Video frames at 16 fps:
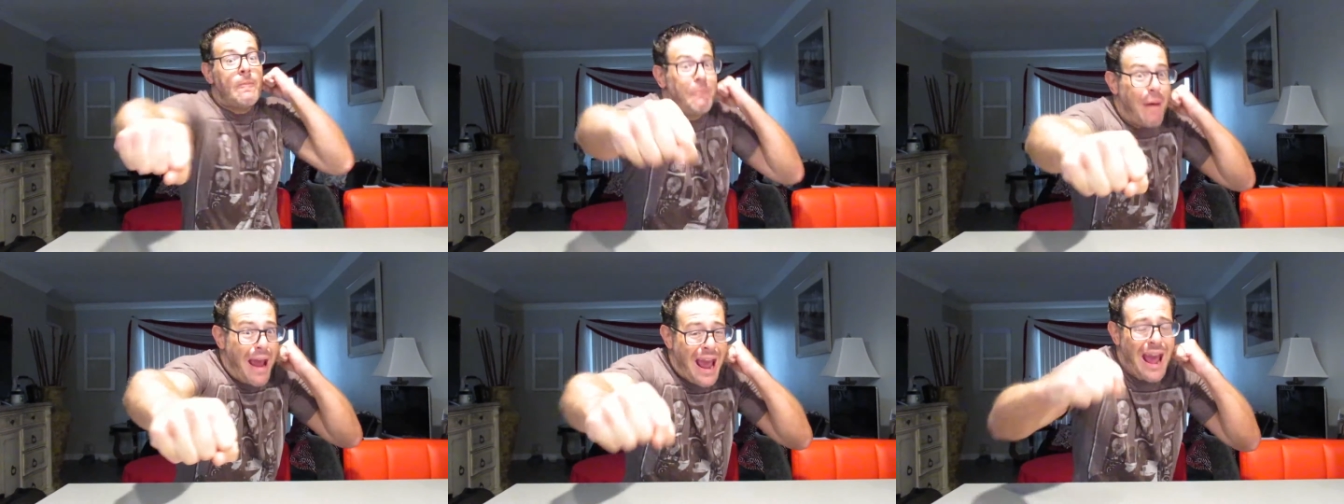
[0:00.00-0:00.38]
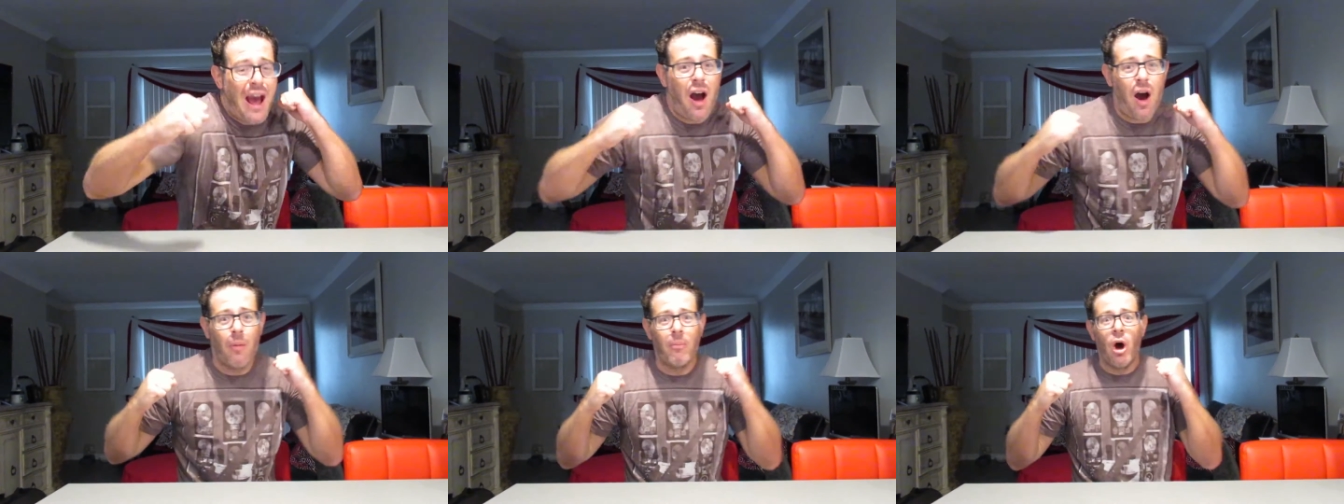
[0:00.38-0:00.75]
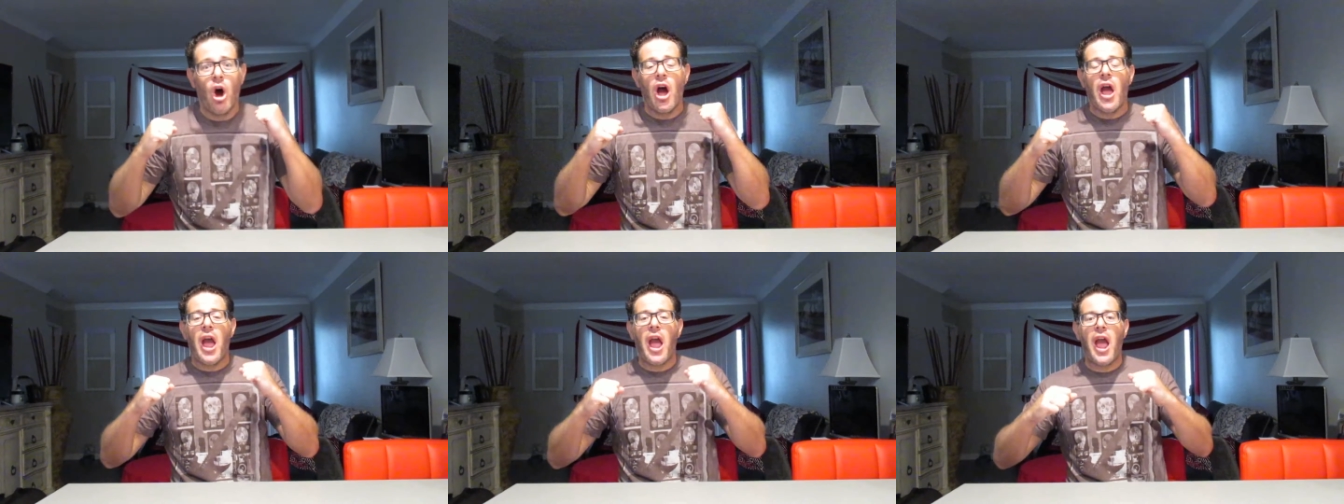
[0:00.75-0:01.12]
Bam!
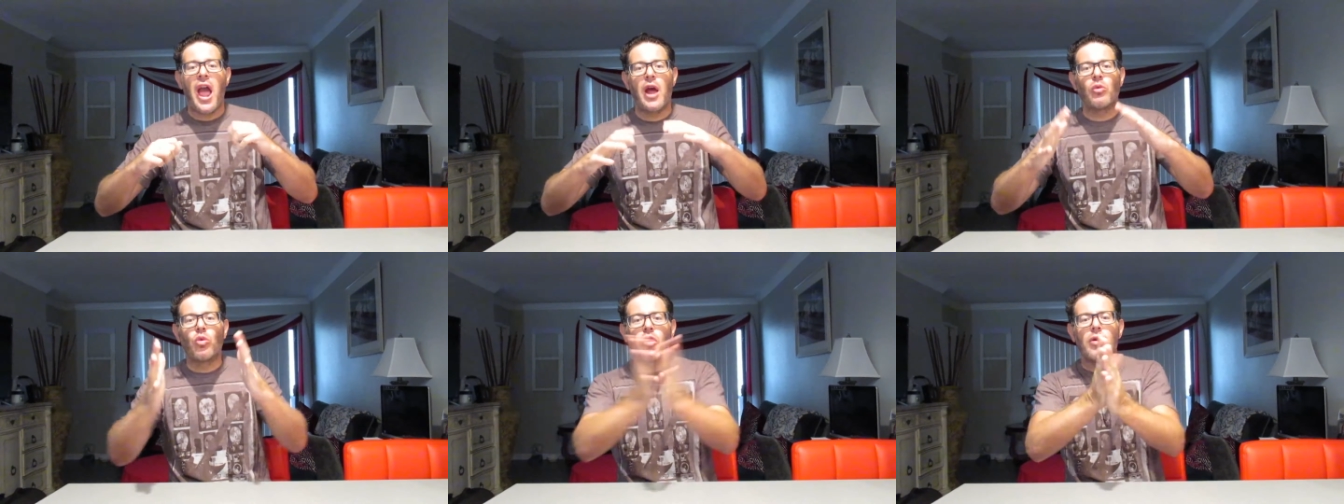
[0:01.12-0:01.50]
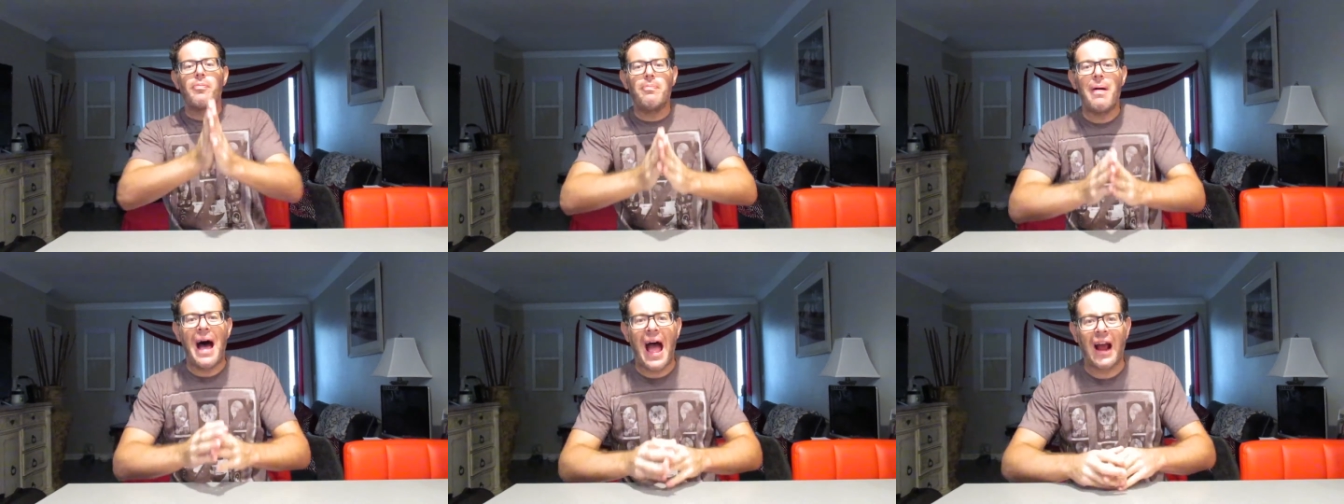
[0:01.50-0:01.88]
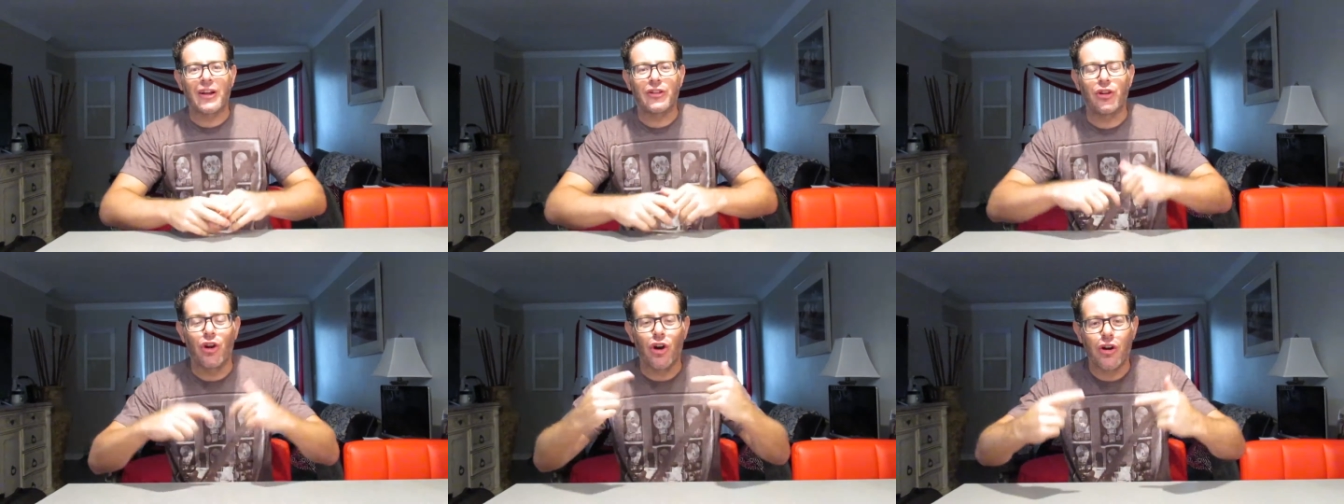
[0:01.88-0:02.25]
And we're
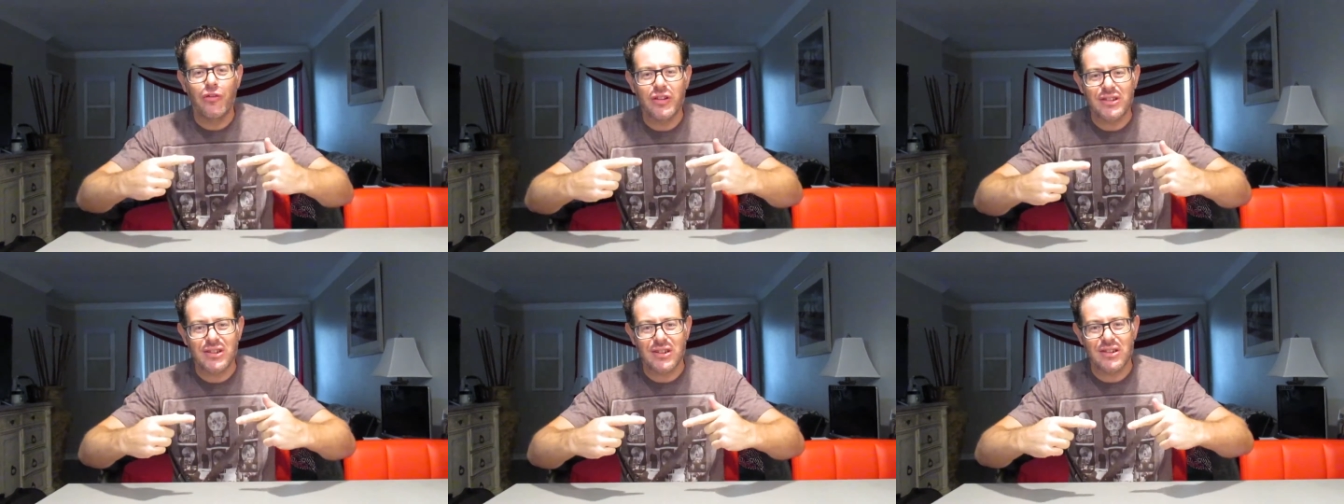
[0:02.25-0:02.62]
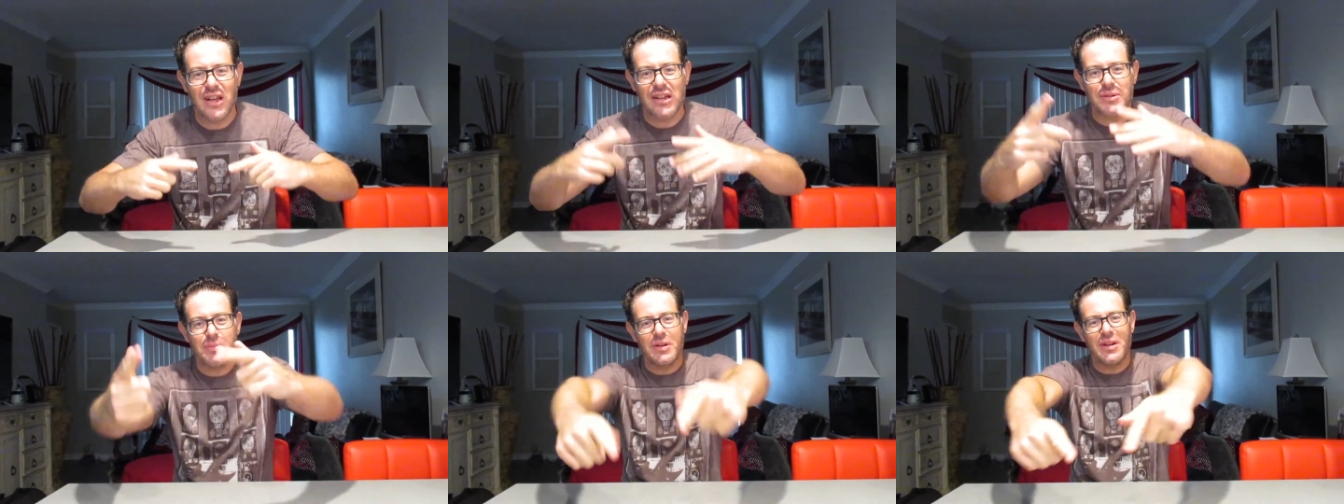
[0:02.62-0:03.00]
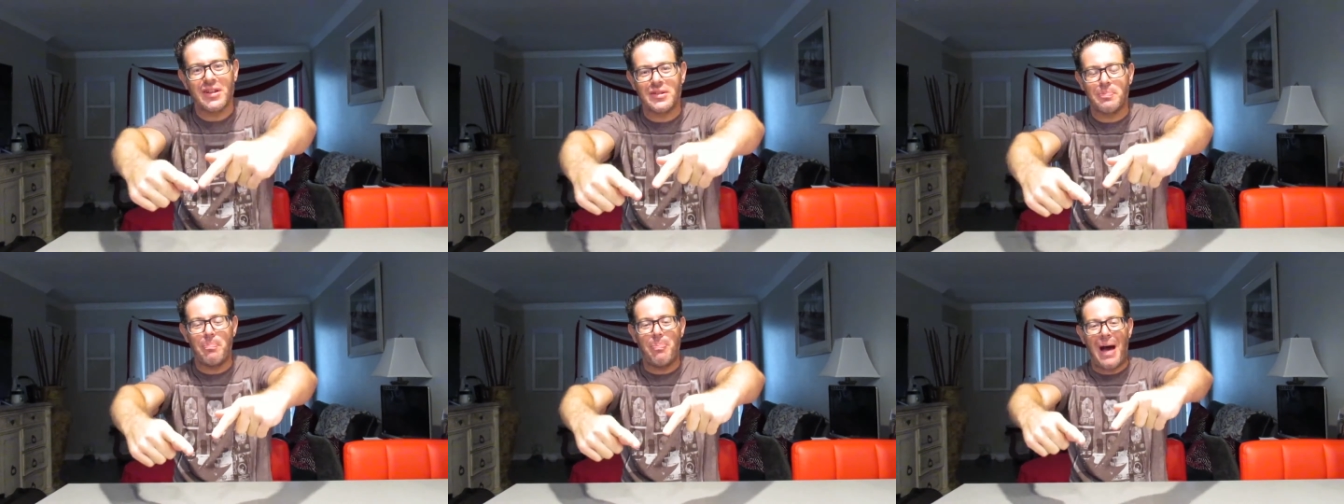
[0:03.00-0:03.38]
back. The Ervits assessment
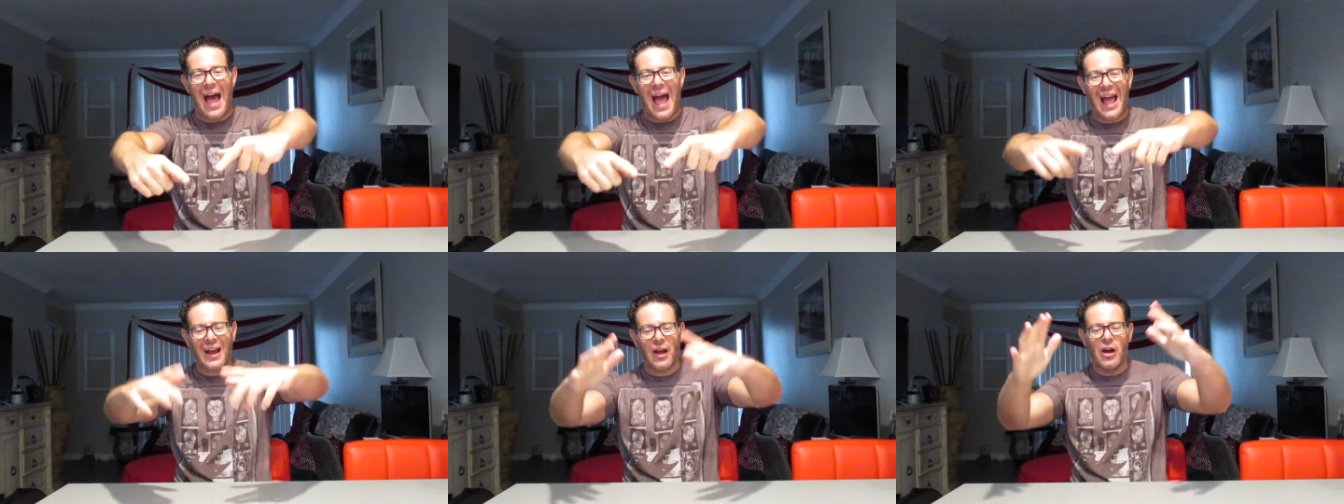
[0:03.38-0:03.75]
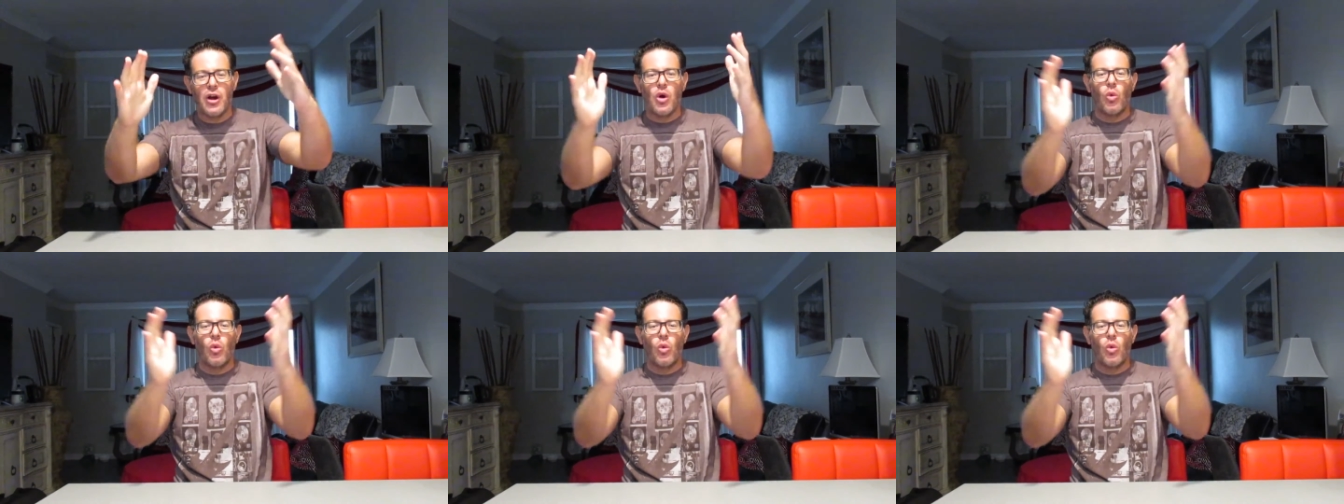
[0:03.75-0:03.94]
is back.